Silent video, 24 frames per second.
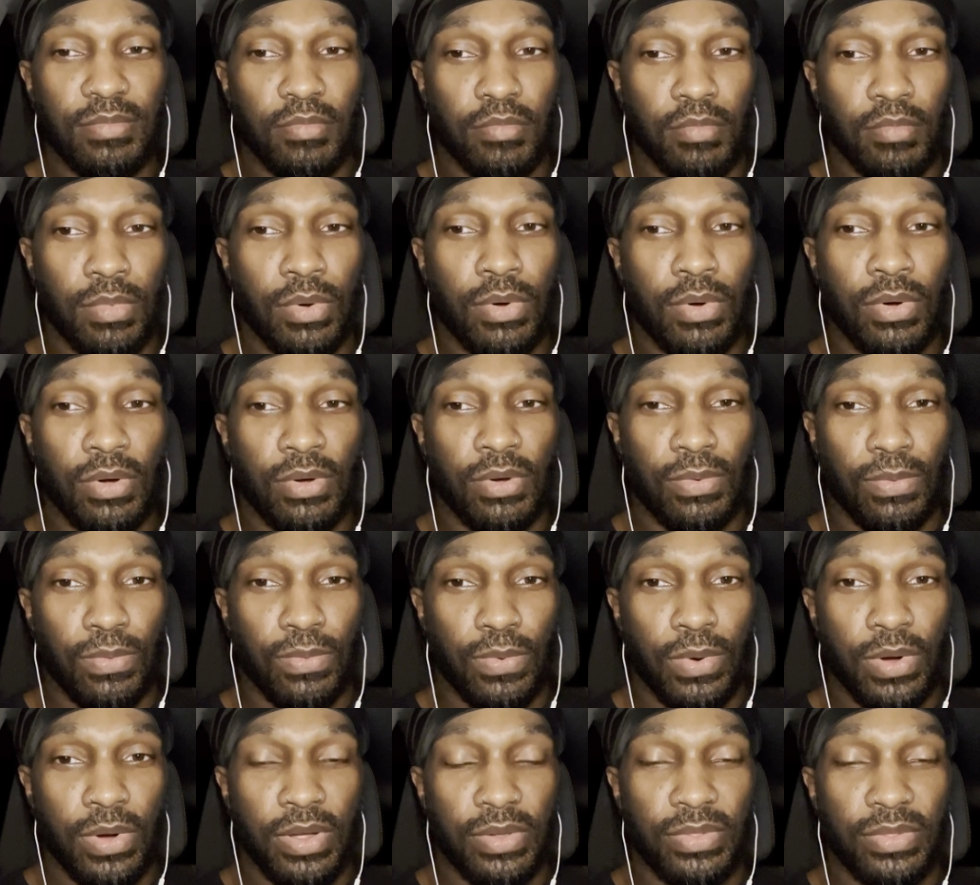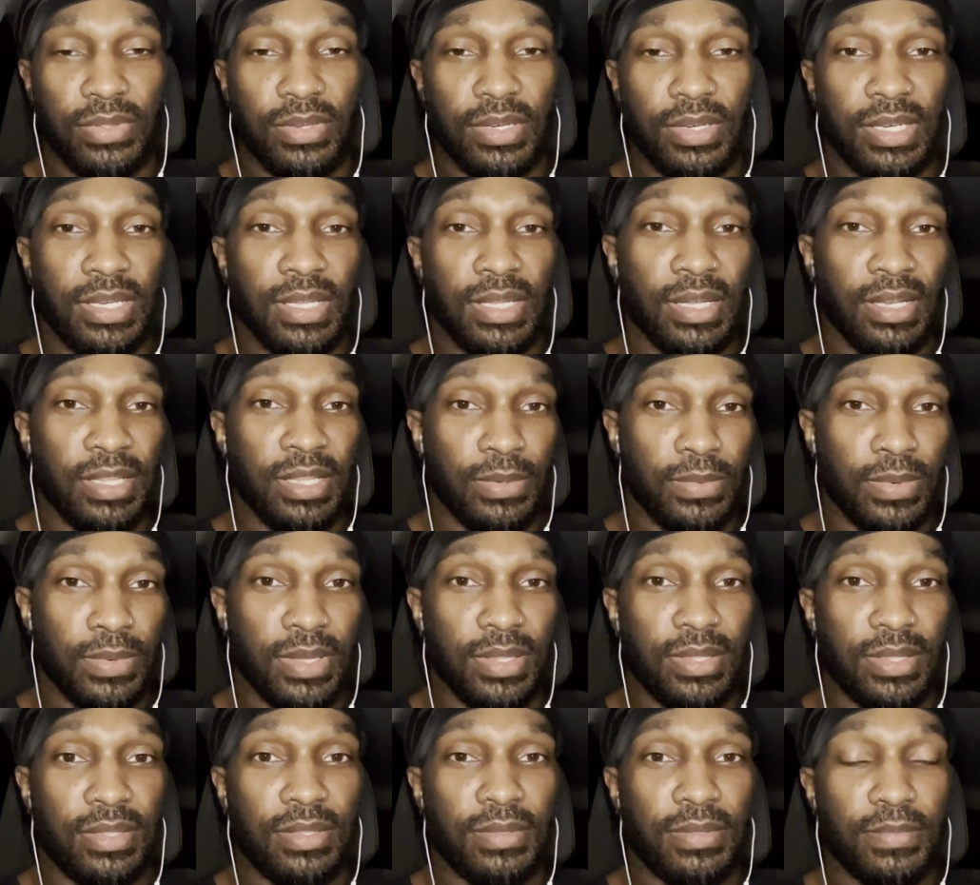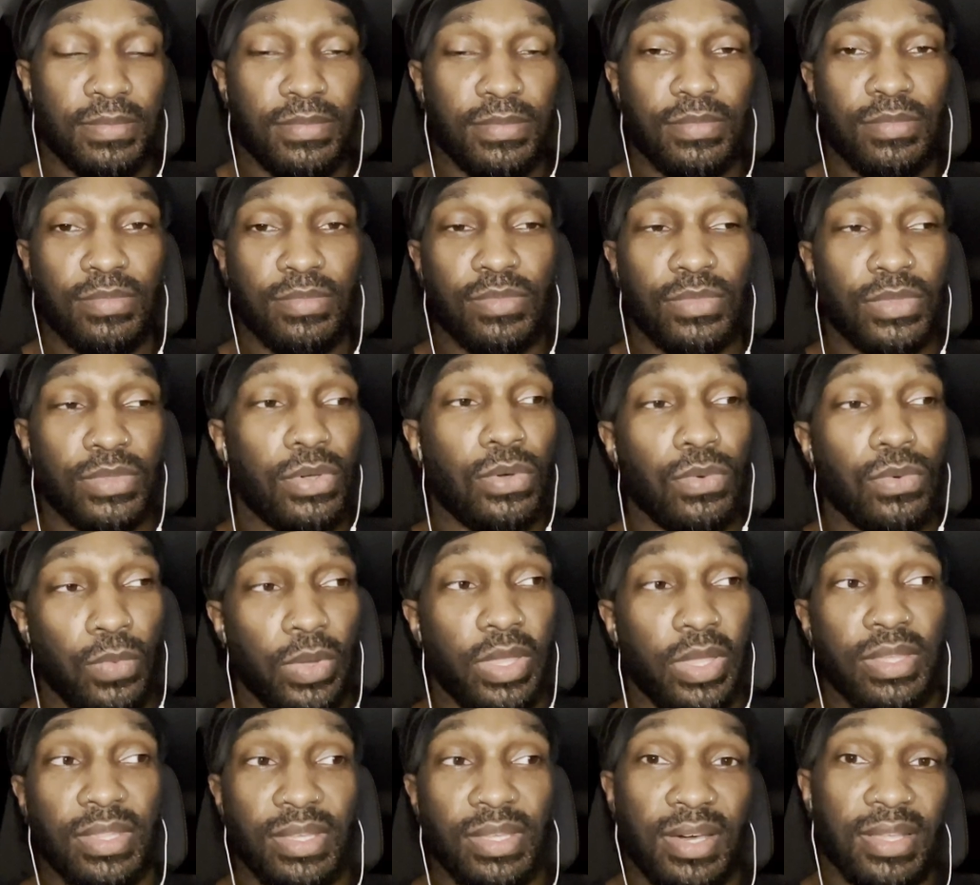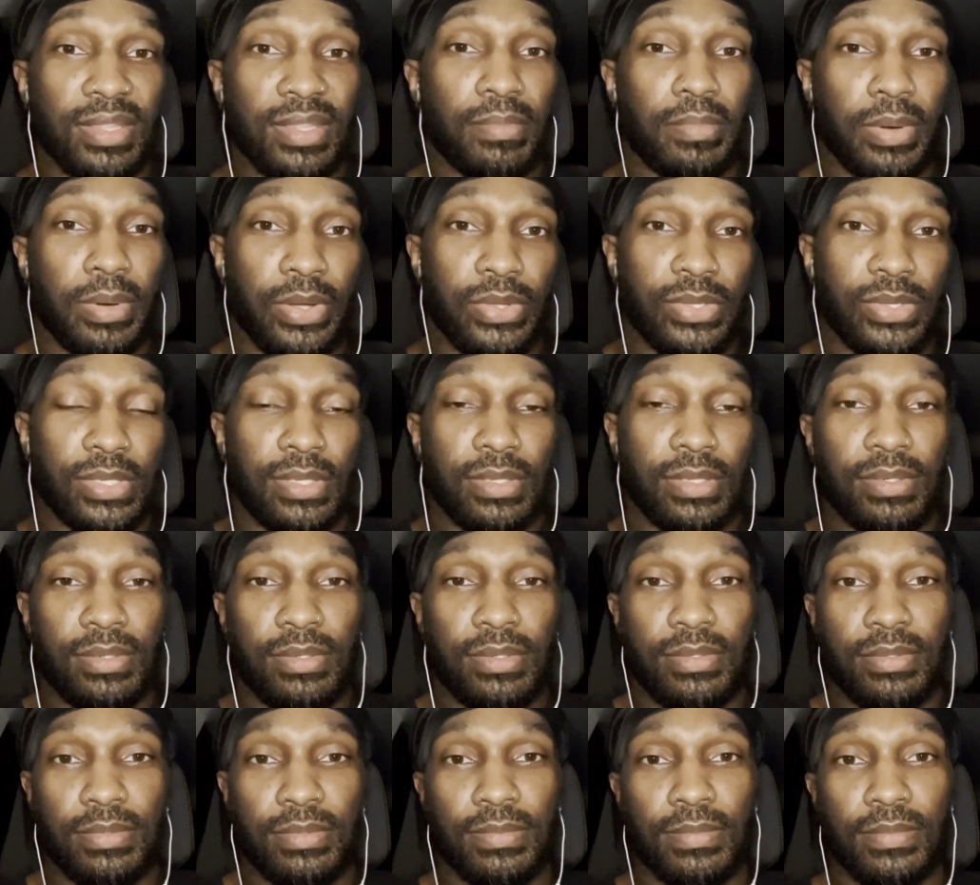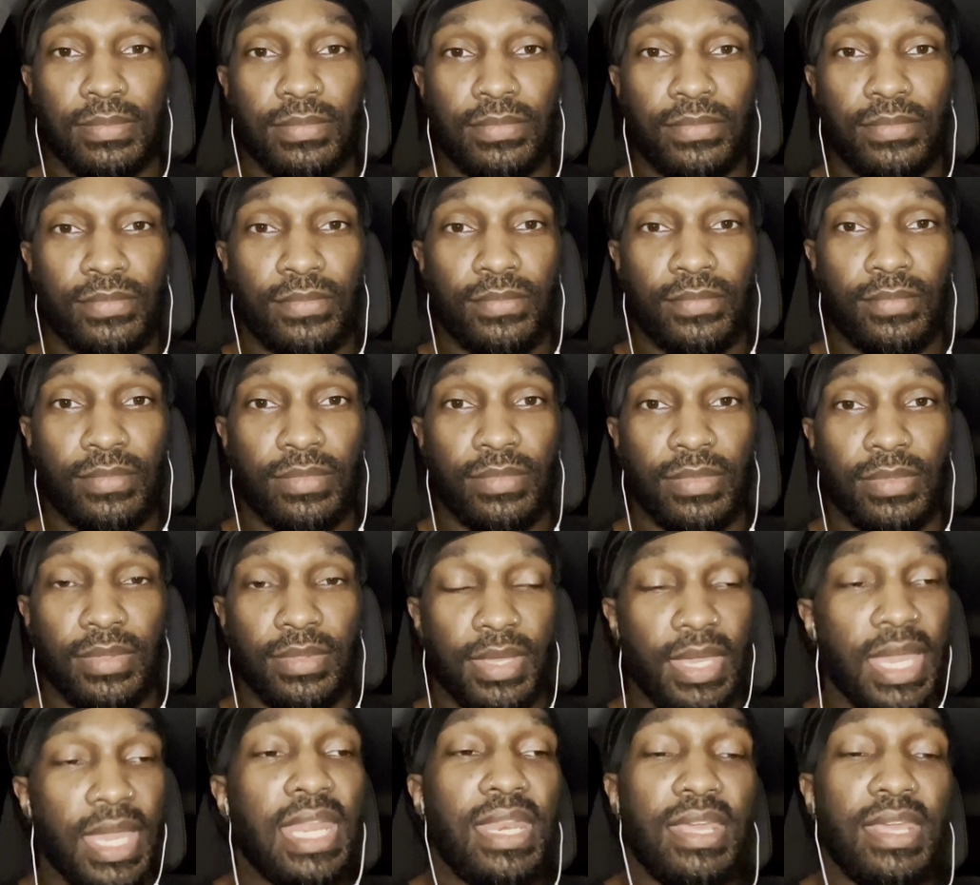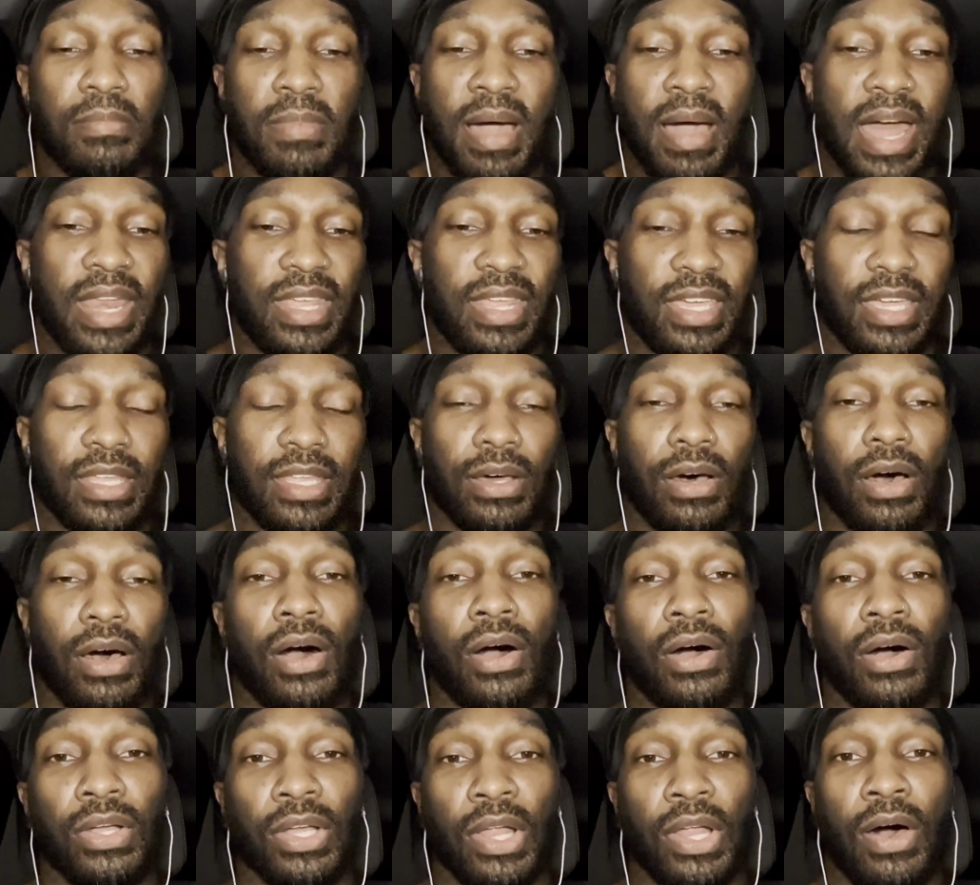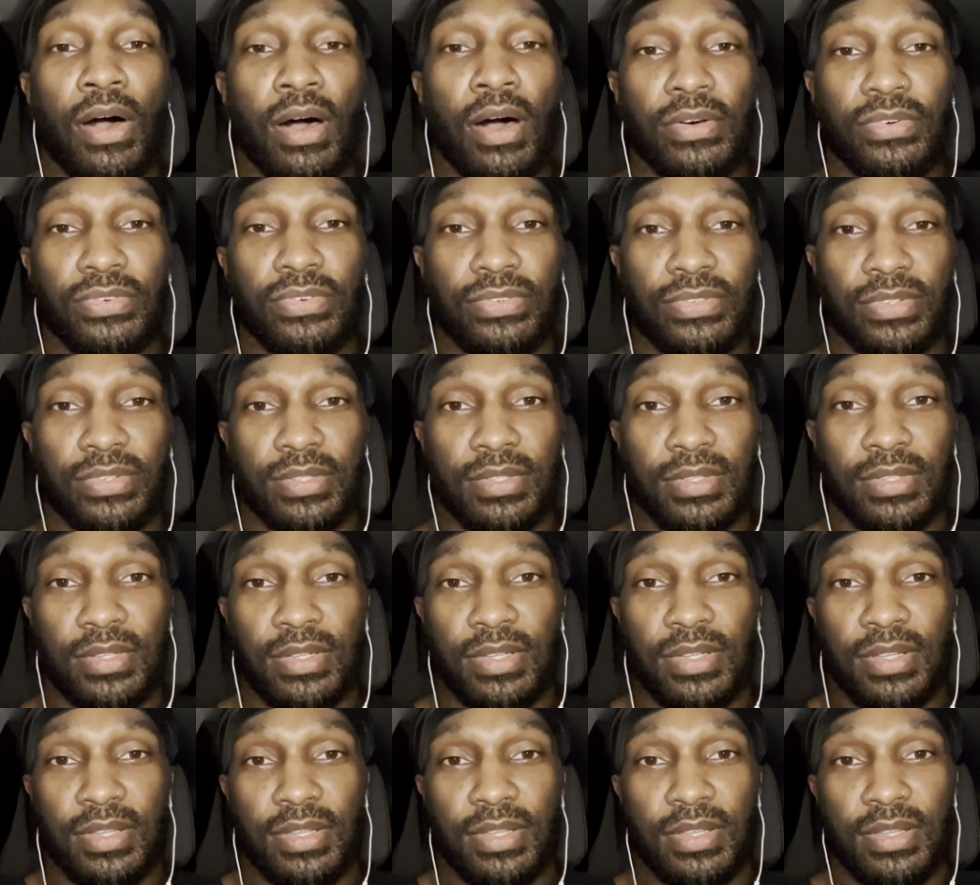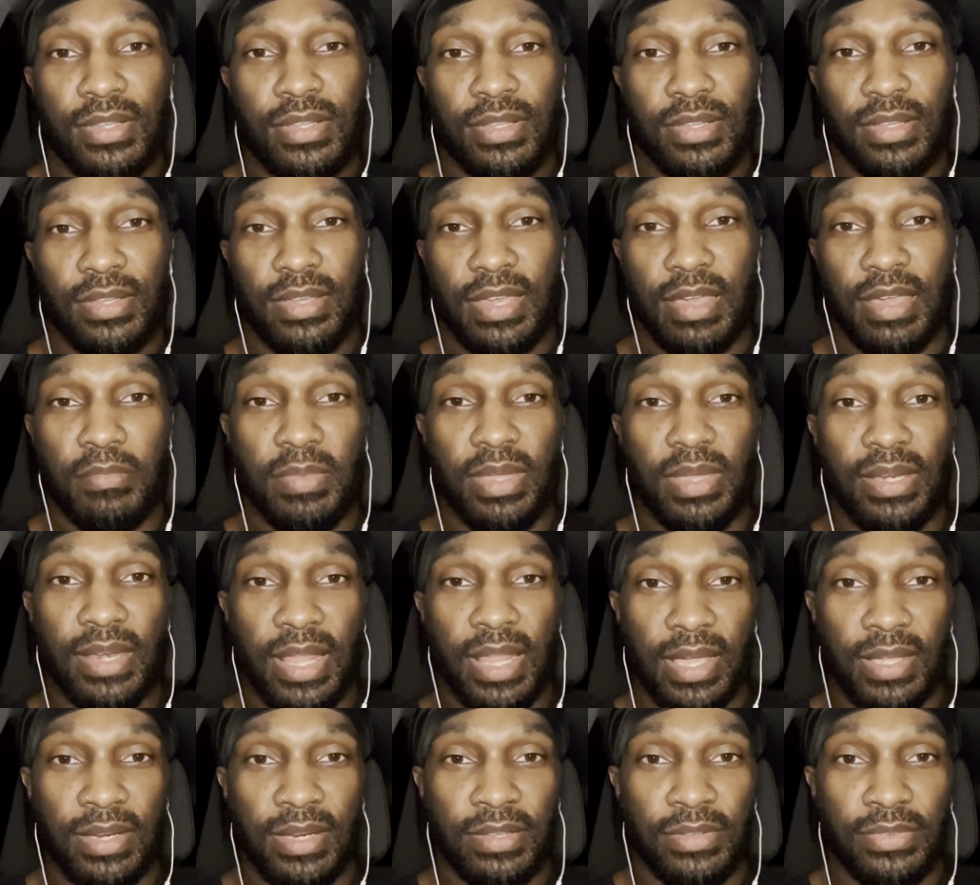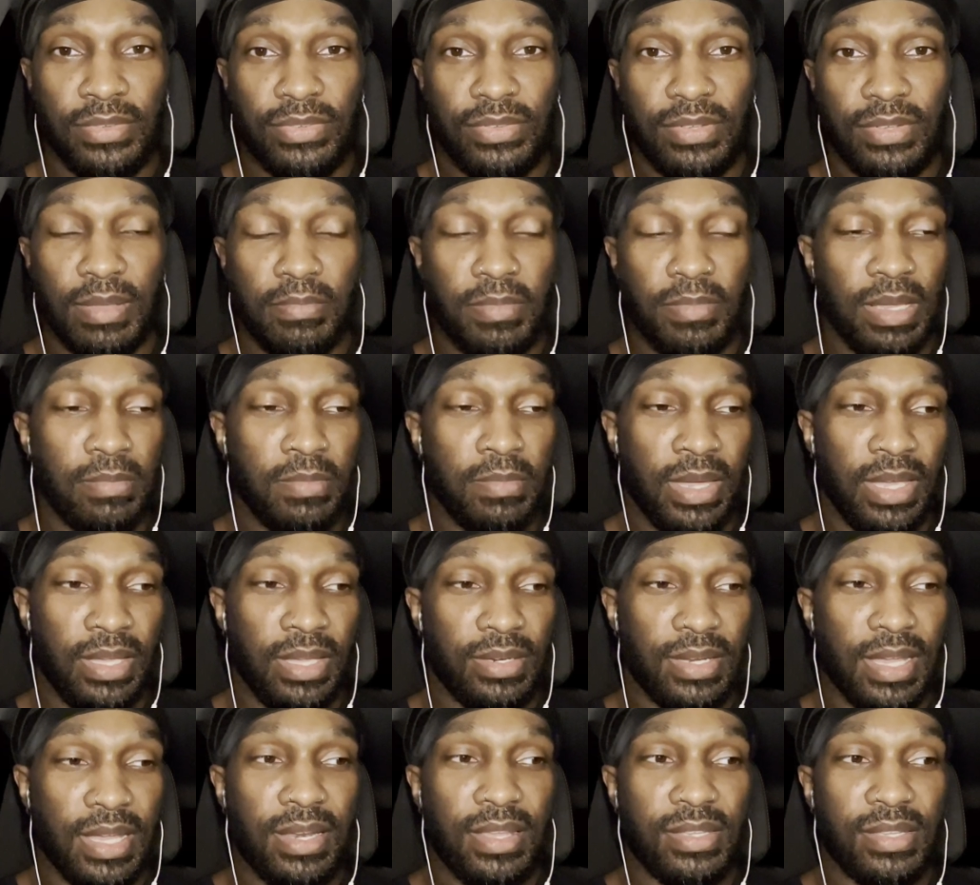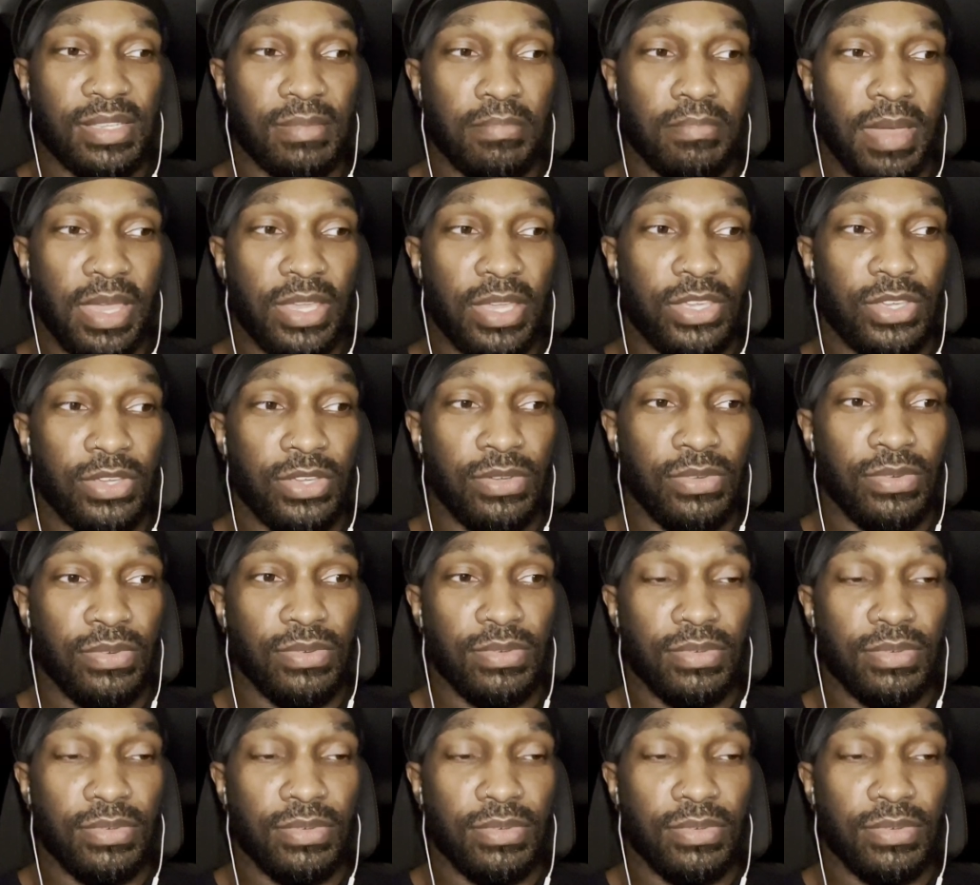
more worth dealing with when you're the other person. Anybody can haul off and be negative and be mean. That doesn't make you